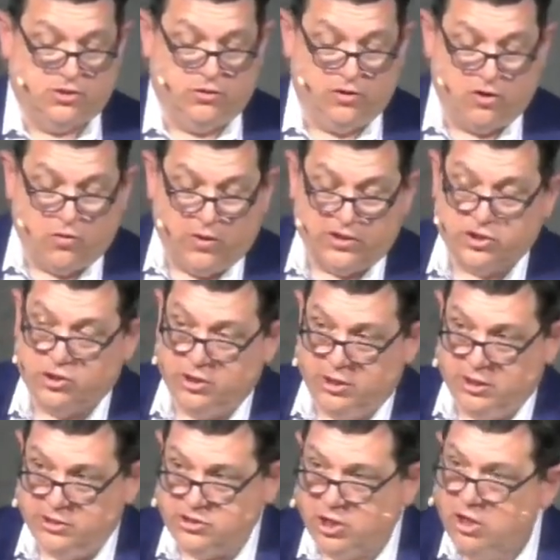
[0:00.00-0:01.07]
So the
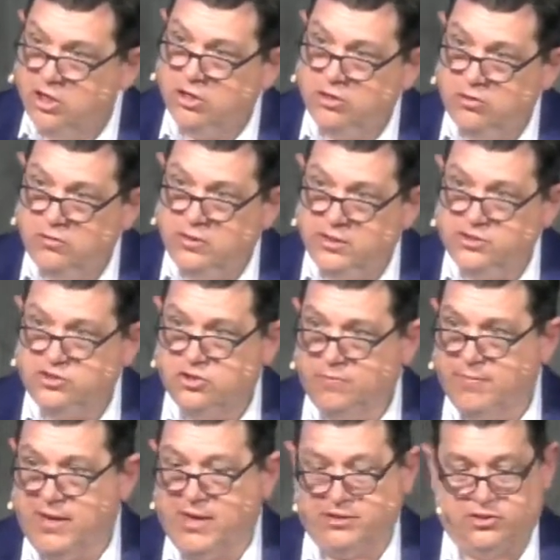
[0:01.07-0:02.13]
question is who is your
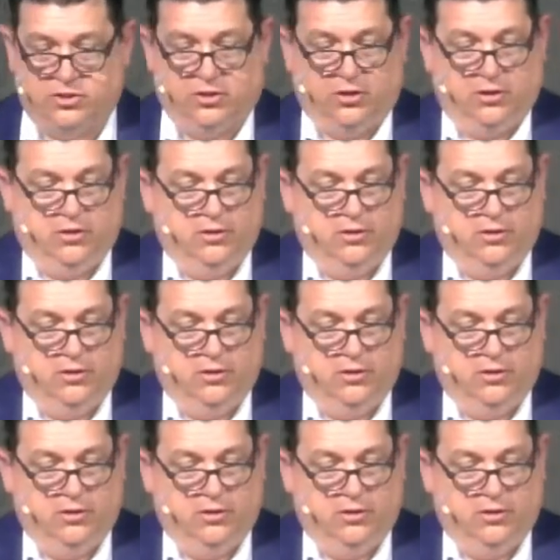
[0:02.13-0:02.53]
master?